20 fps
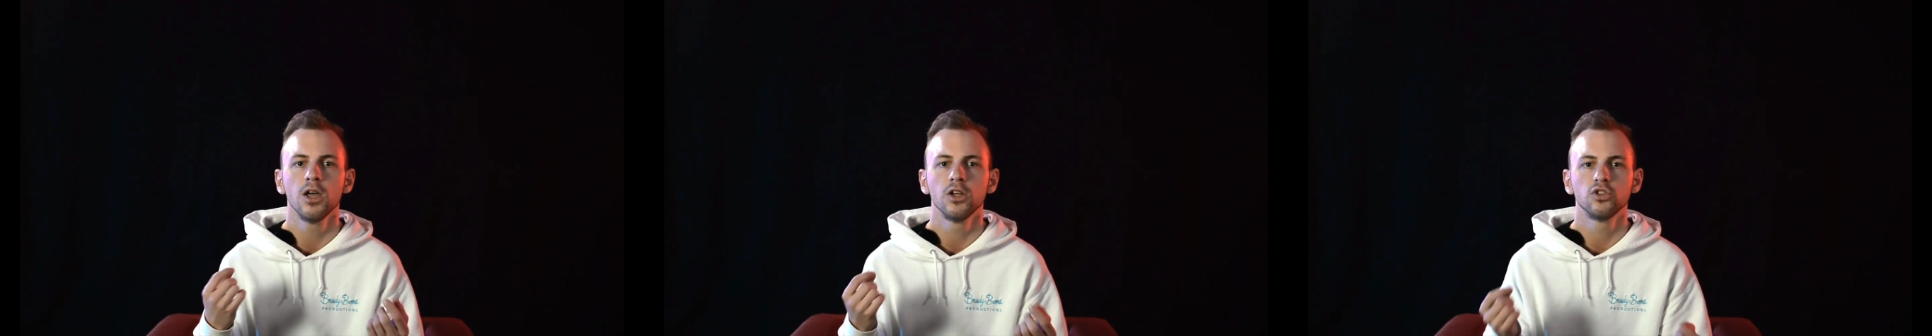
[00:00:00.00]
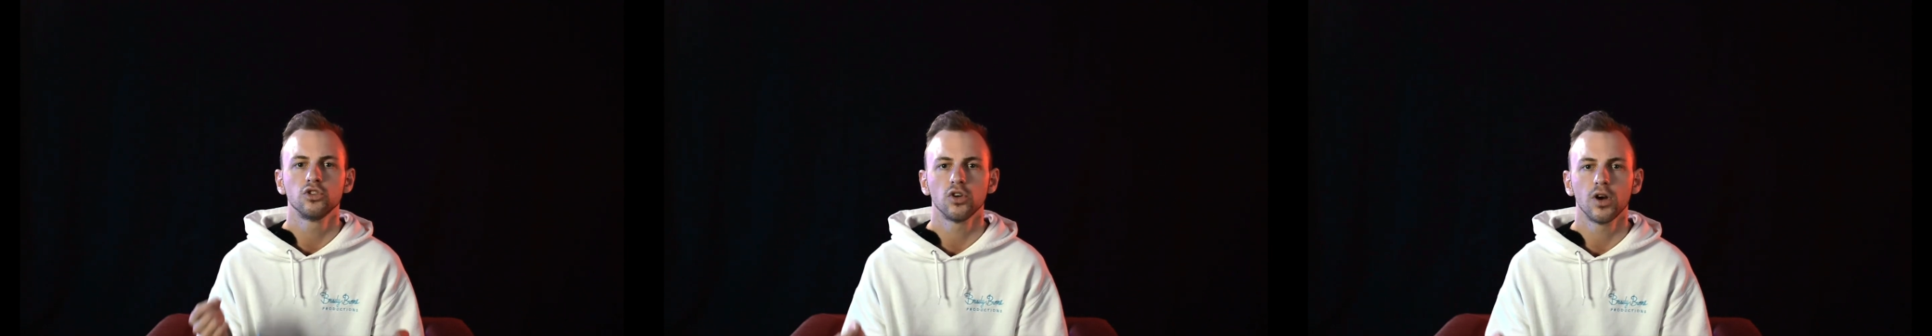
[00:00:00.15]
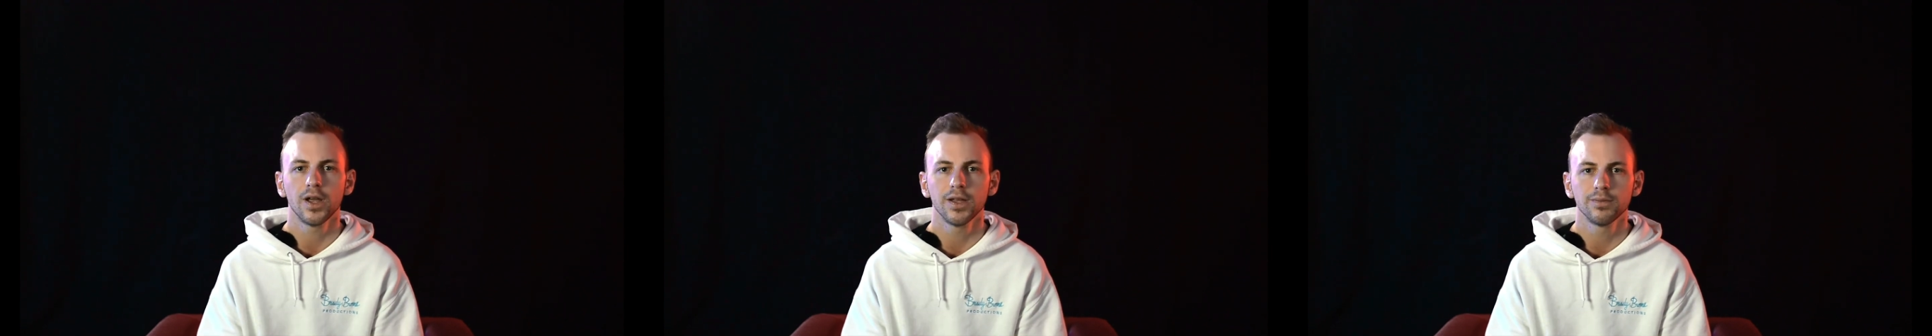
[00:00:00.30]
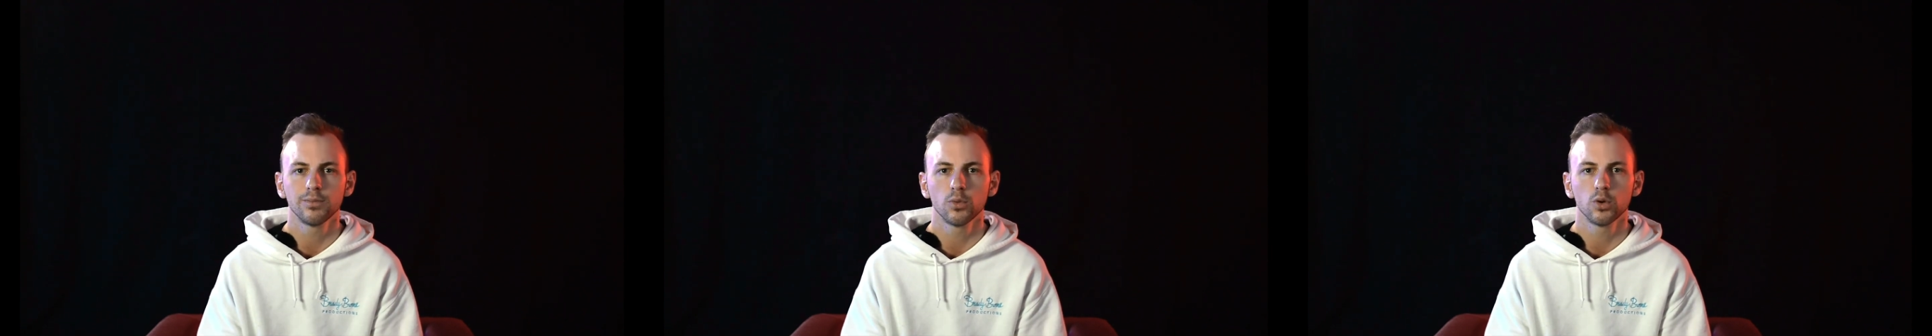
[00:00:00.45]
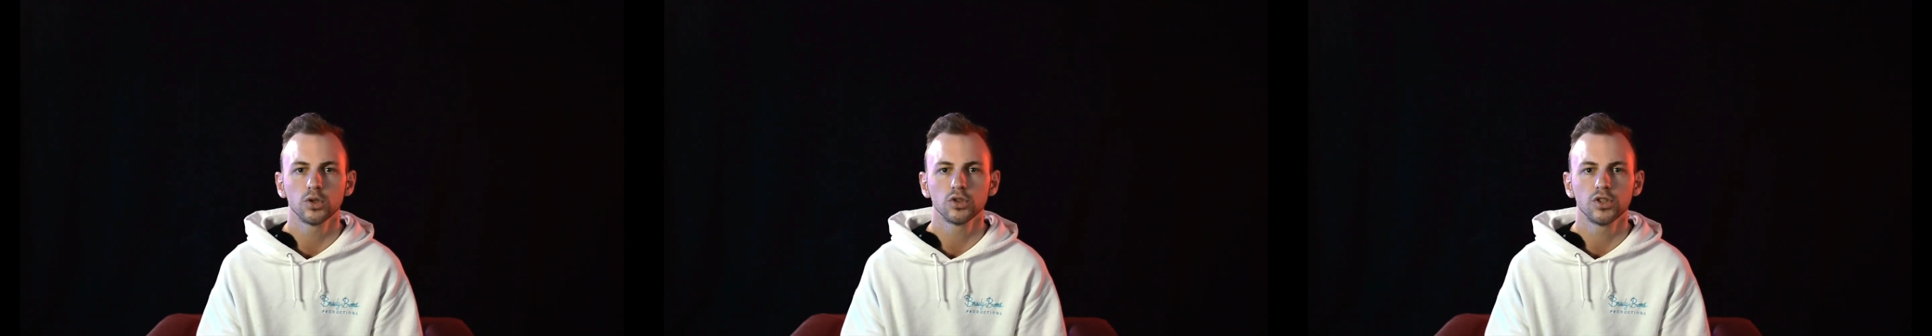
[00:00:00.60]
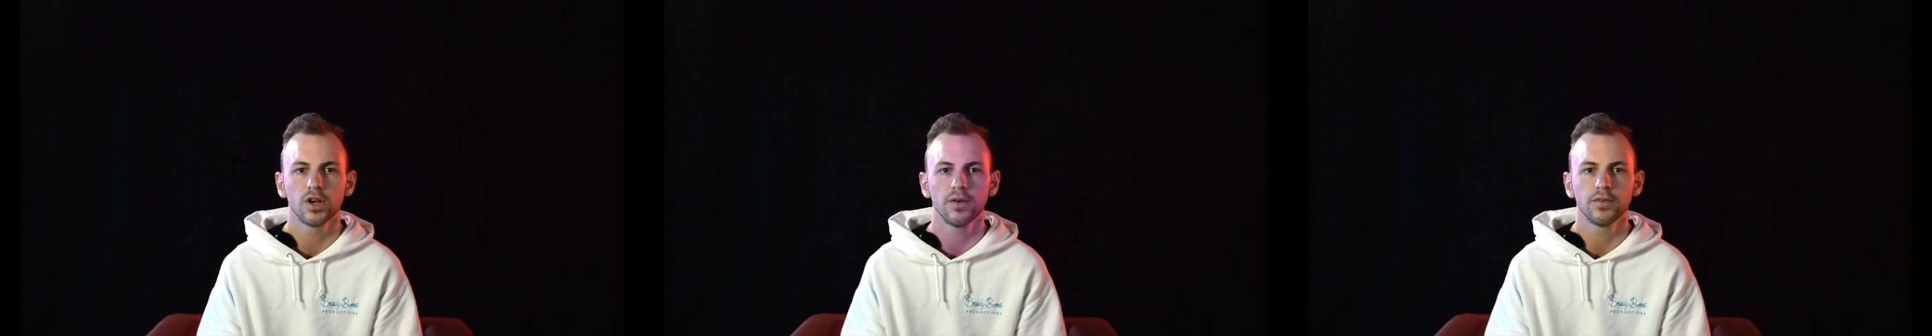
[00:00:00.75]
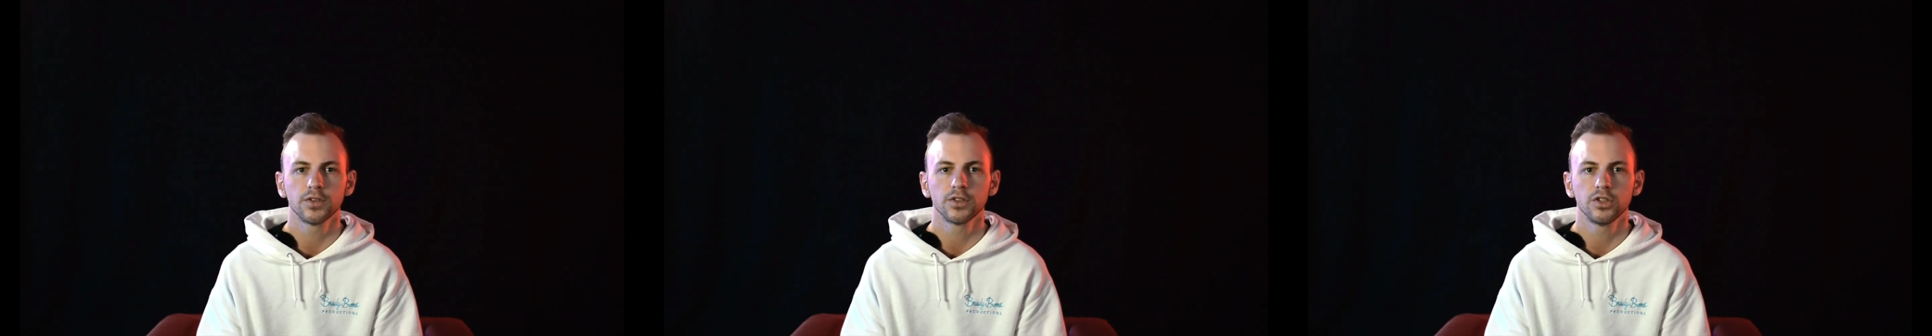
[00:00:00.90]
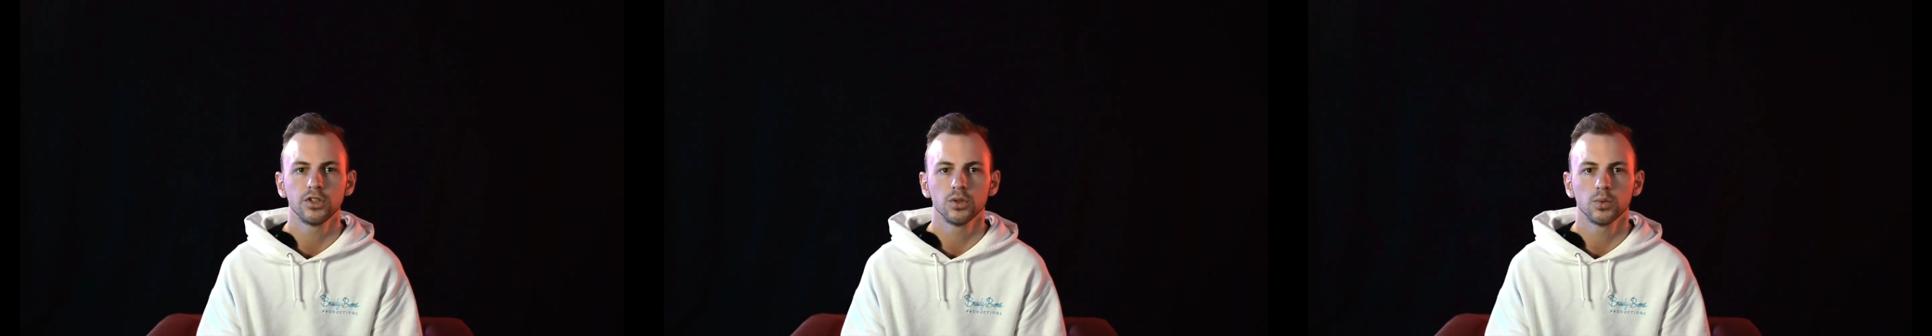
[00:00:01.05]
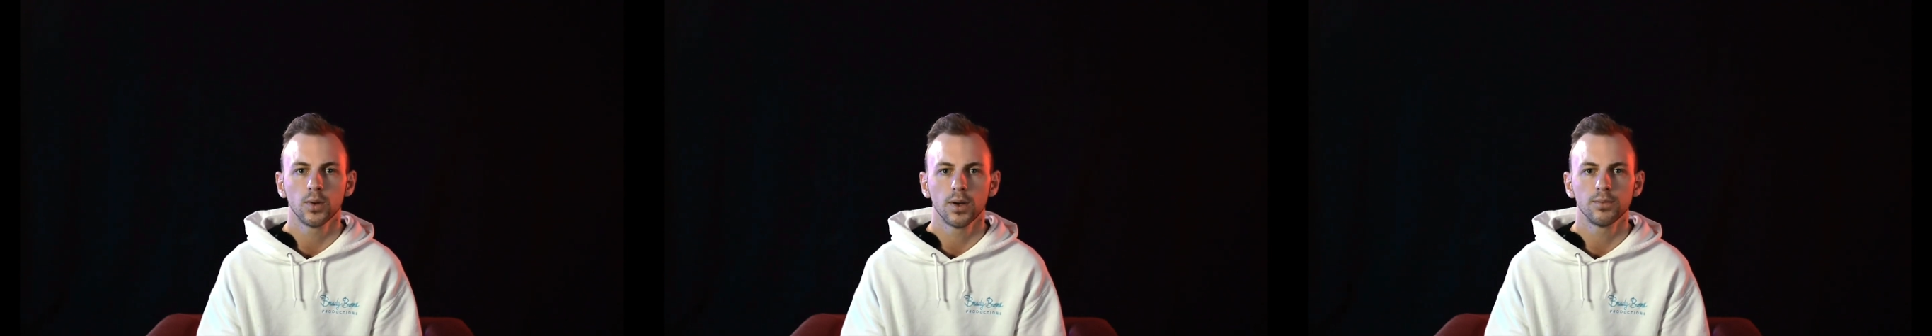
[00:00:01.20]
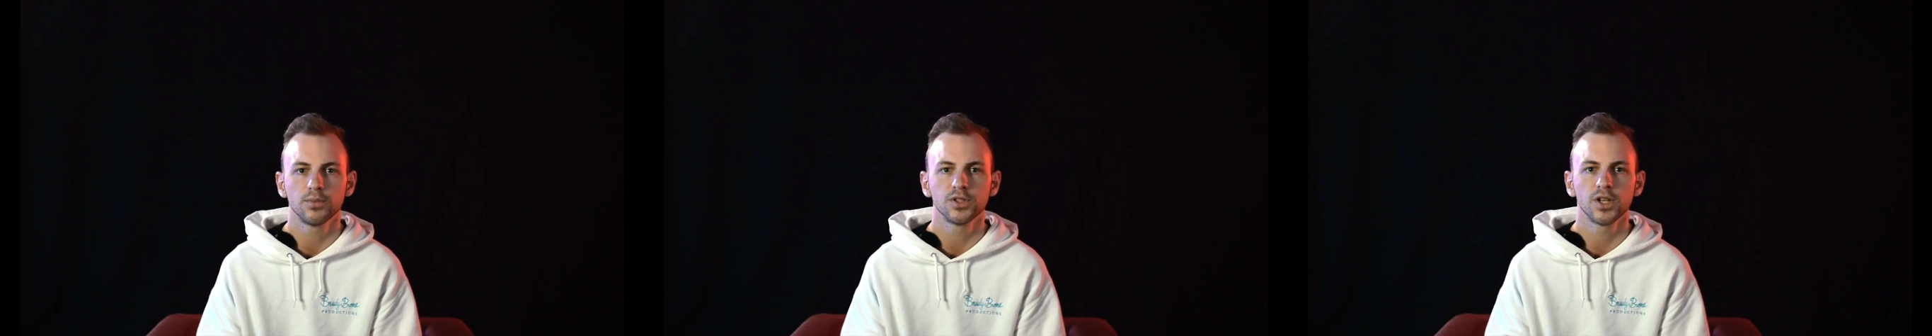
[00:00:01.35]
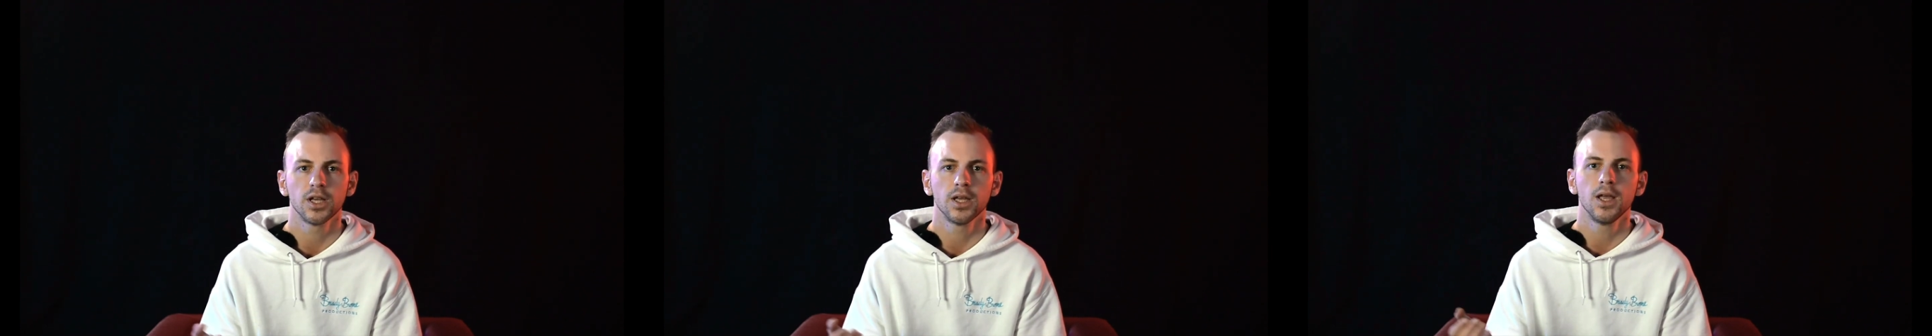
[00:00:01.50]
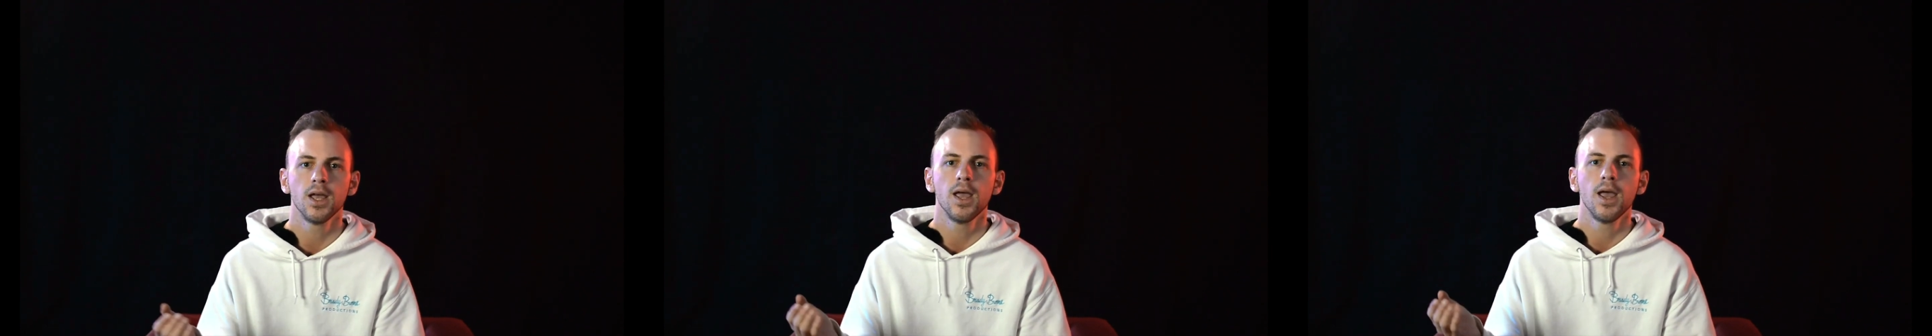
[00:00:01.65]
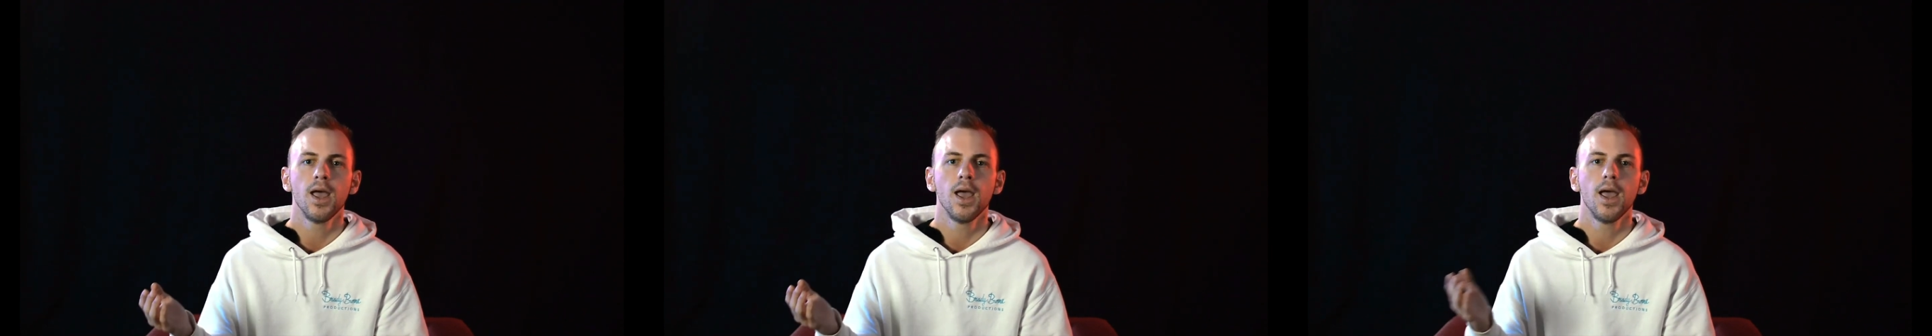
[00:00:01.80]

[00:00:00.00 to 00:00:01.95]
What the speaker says: drive more traffic to your website,